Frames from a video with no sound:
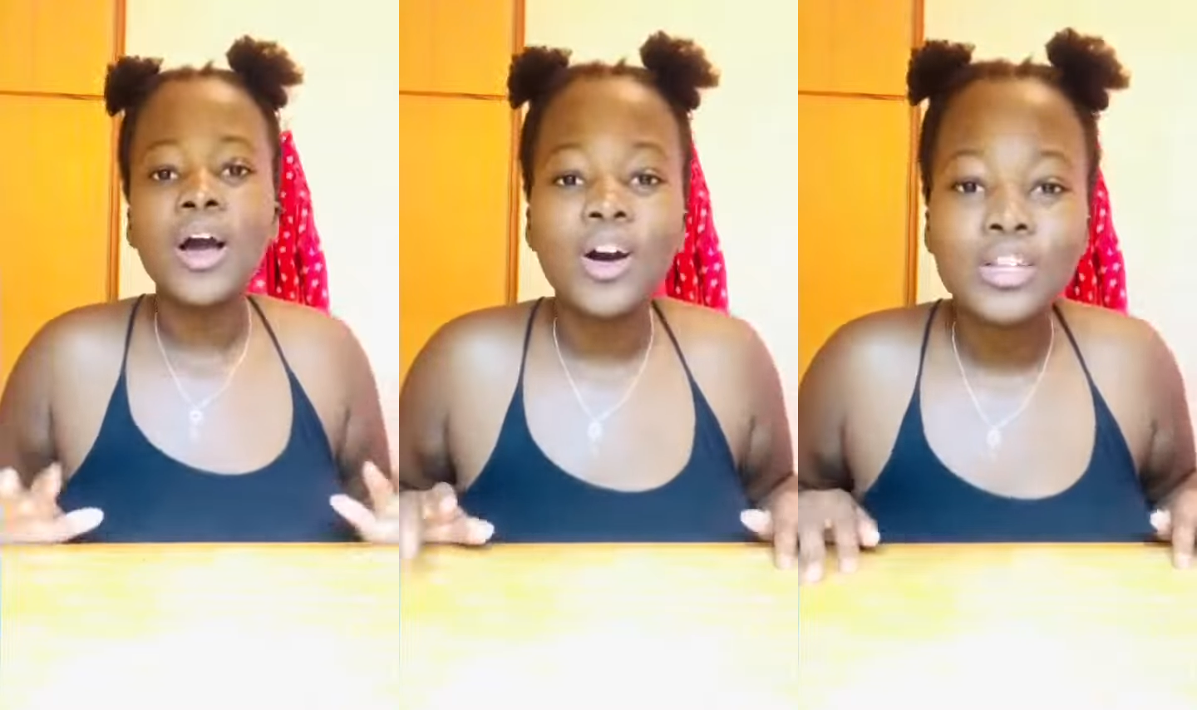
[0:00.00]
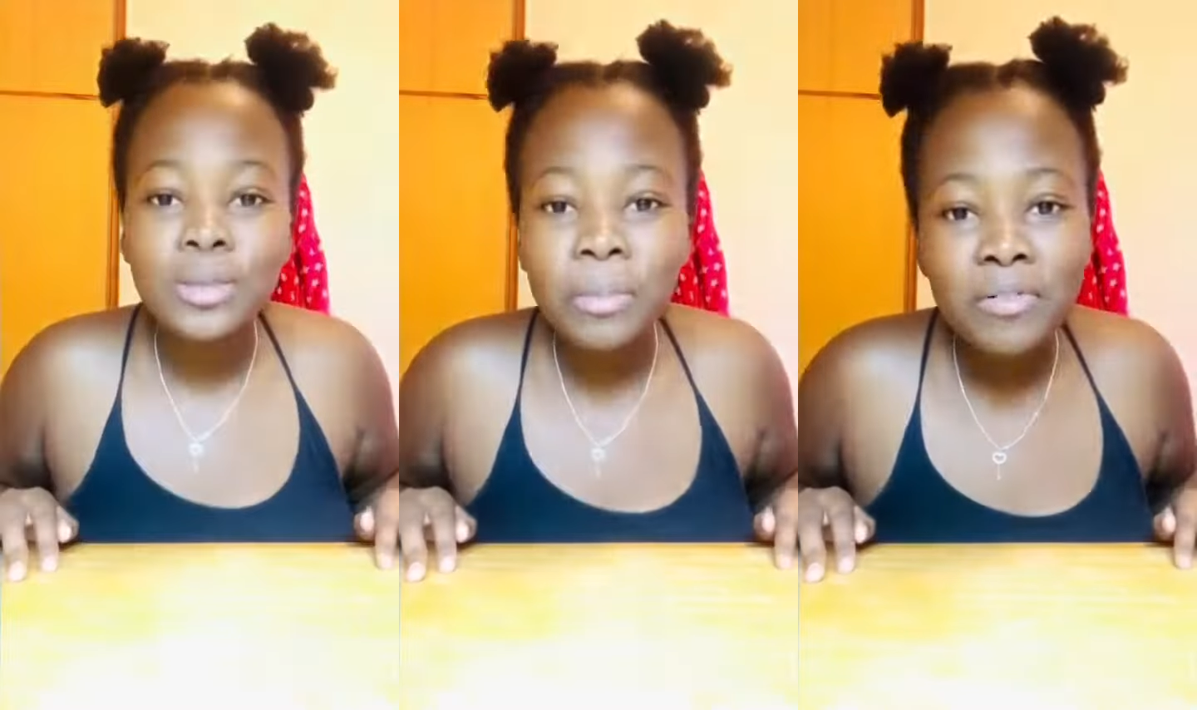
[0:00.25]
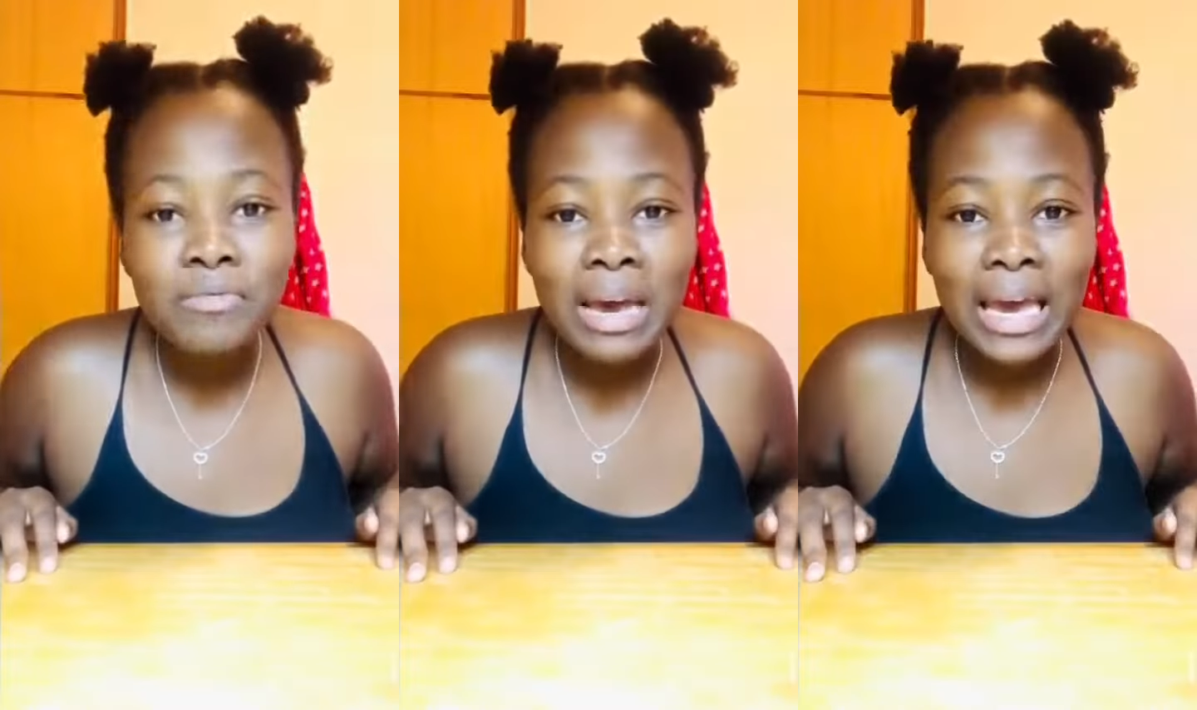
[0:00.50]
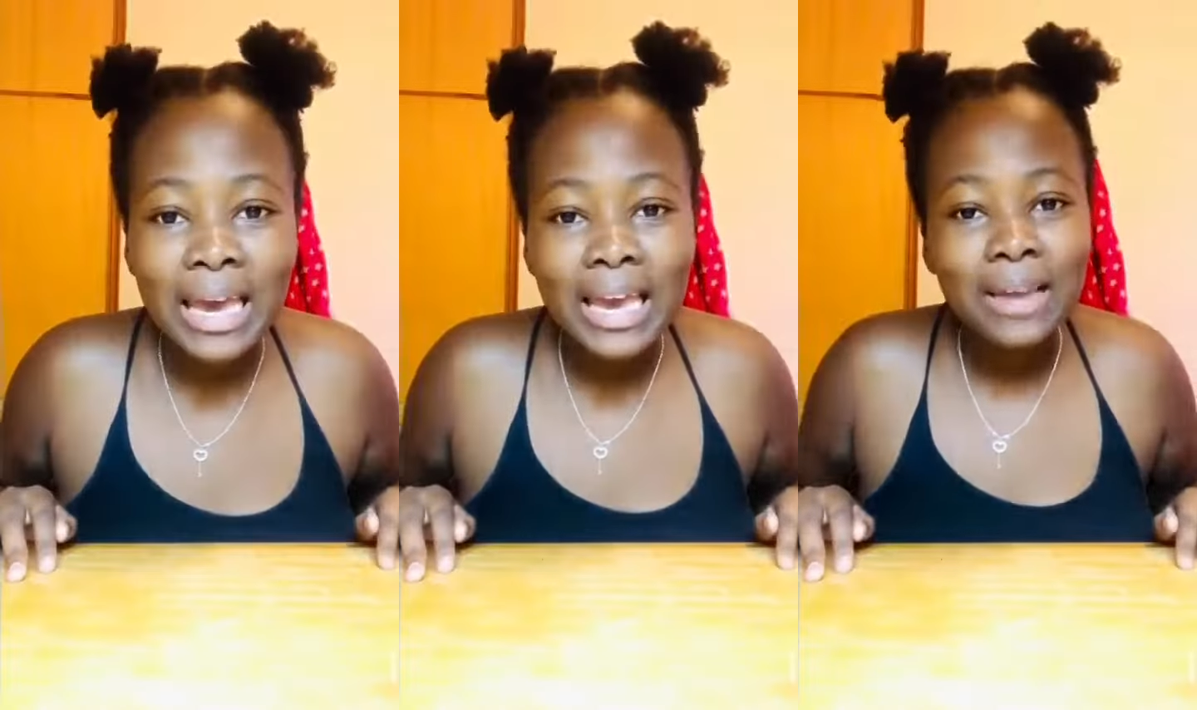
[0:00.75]
top of
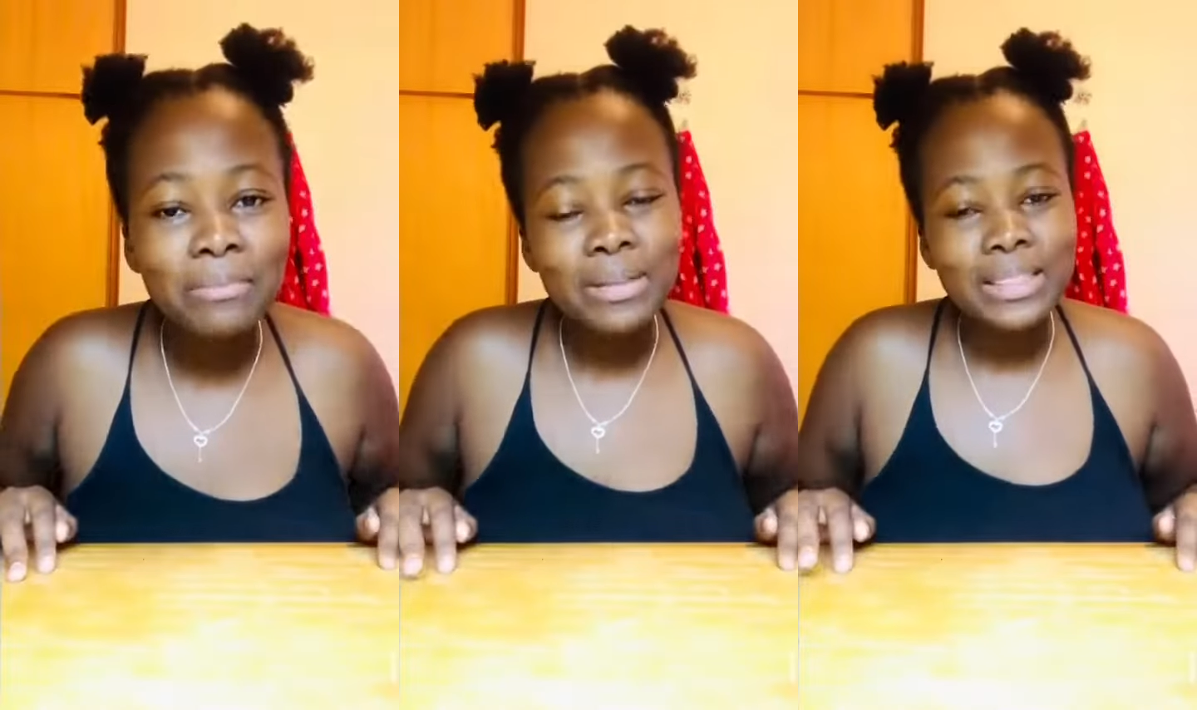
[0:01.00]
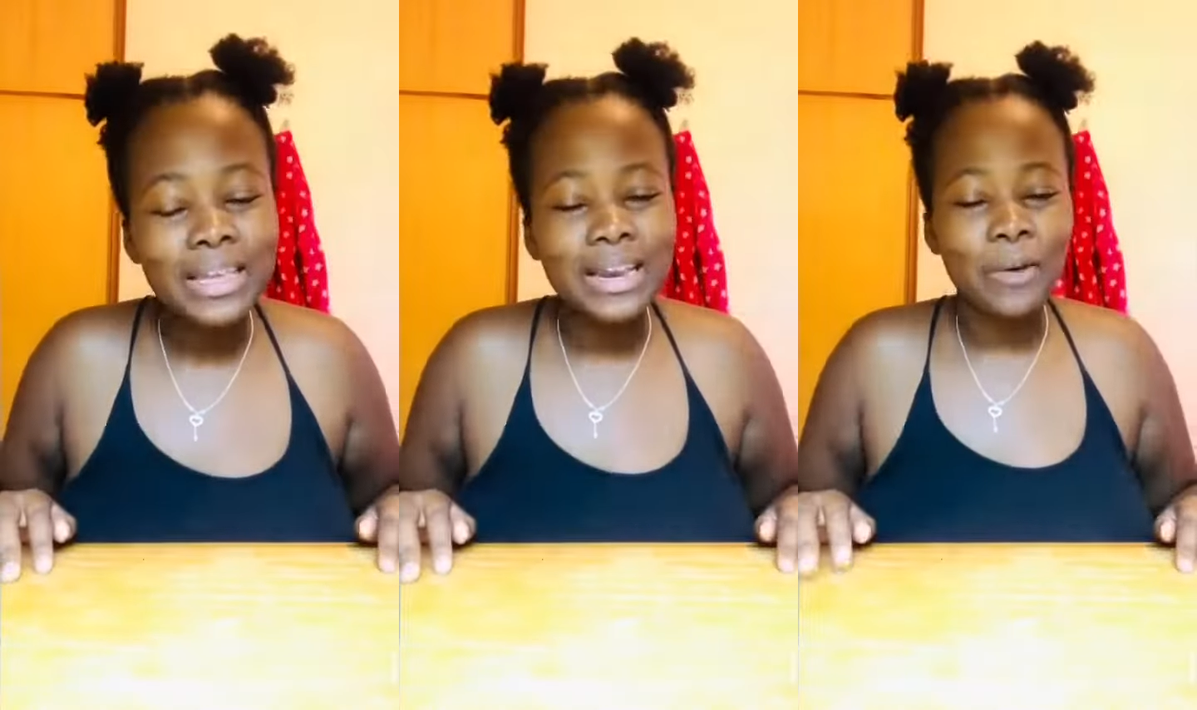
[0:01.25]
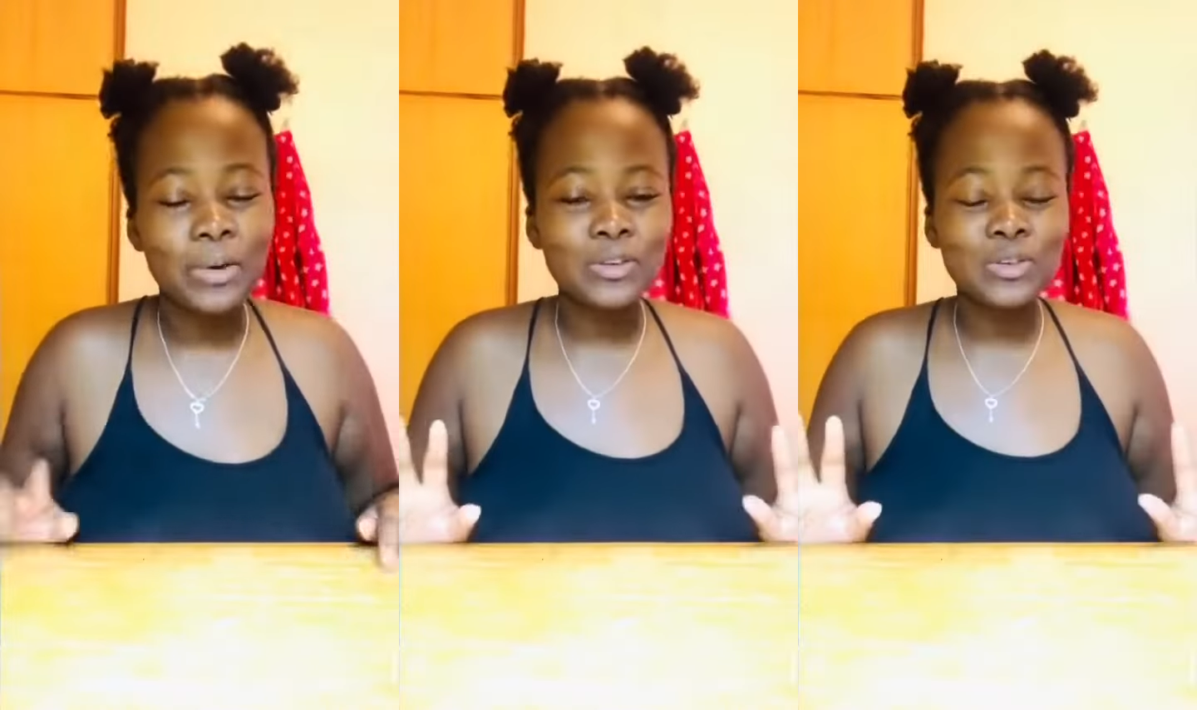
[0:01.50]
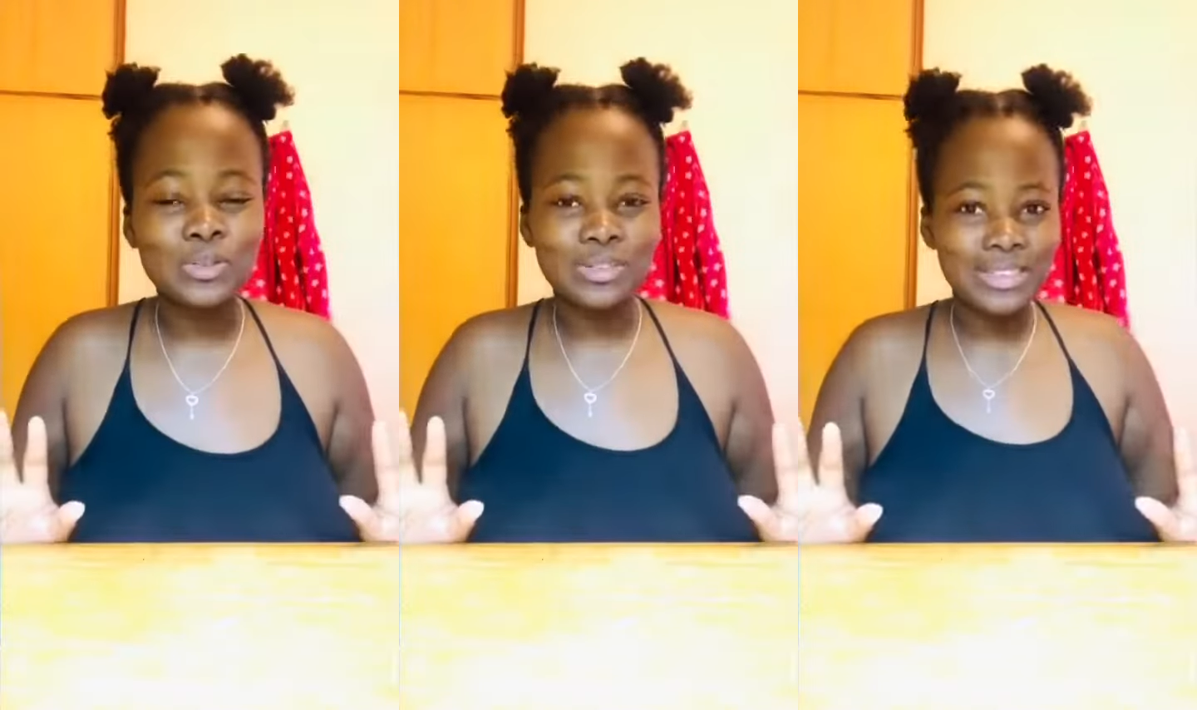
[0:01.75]
my head, but then I
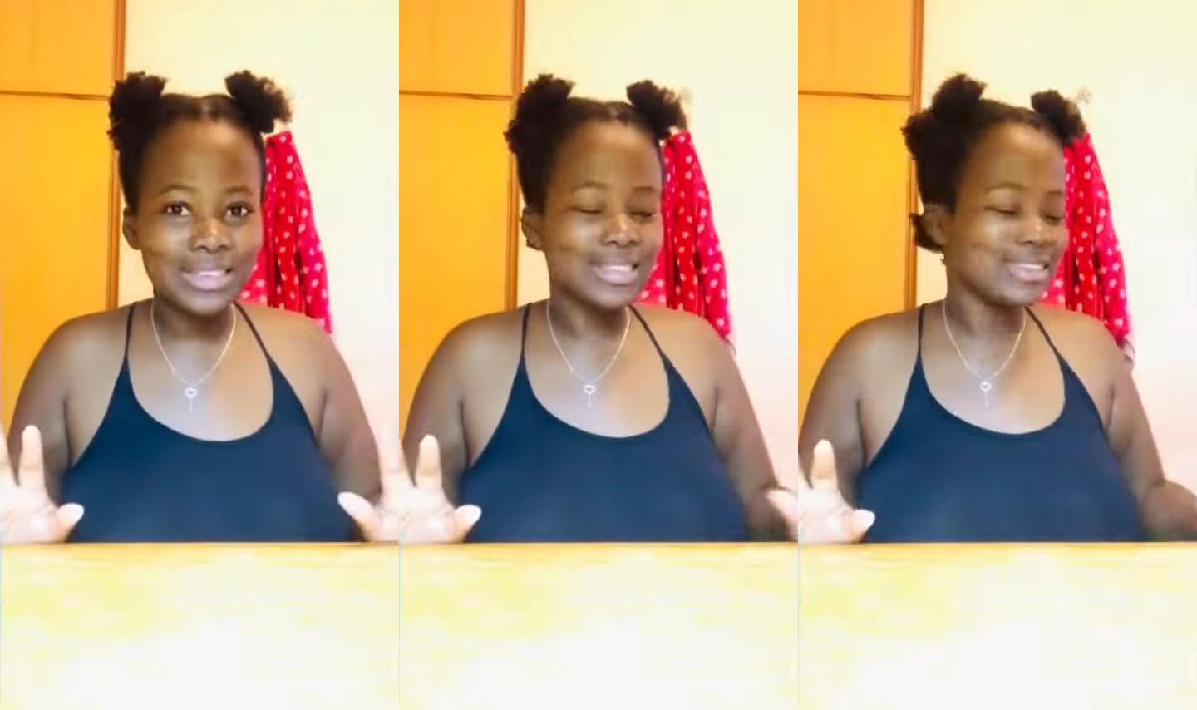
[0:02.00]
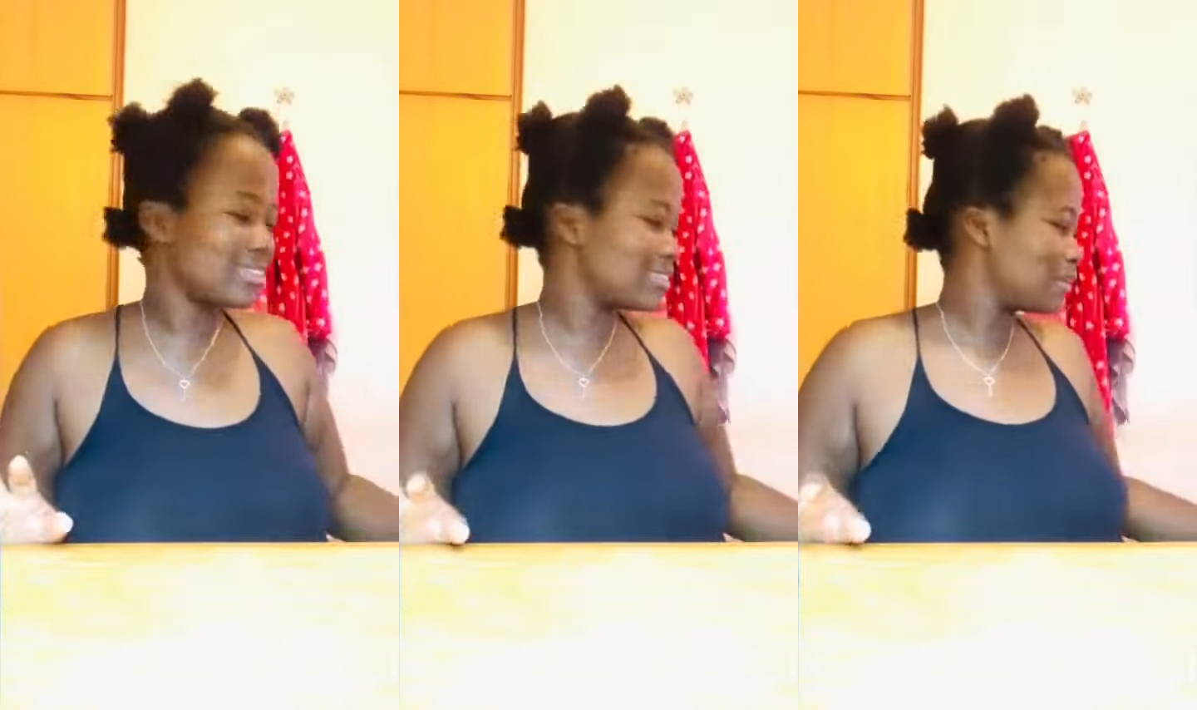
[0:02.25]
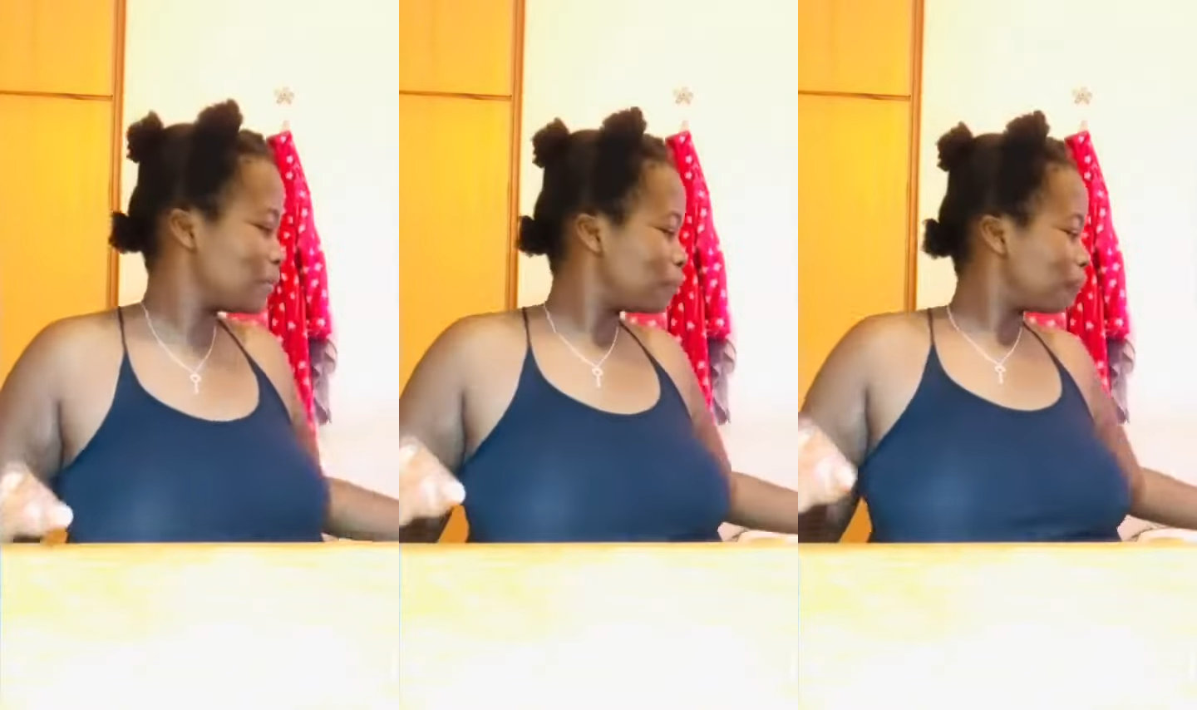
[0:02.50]
want you to see this.